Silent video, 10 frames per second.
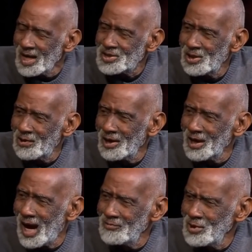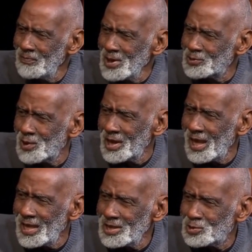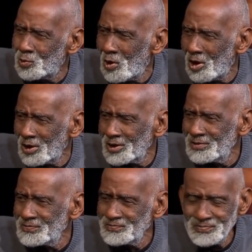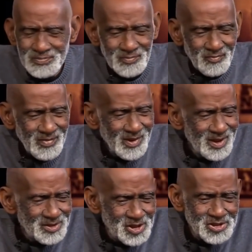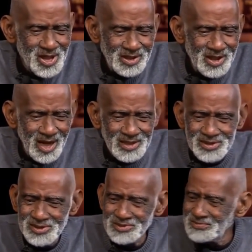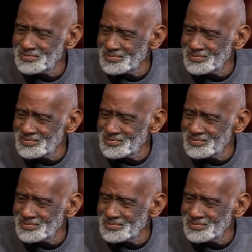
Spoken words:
I said, Your Honor, have you been to an AIDS ward? She said, yes.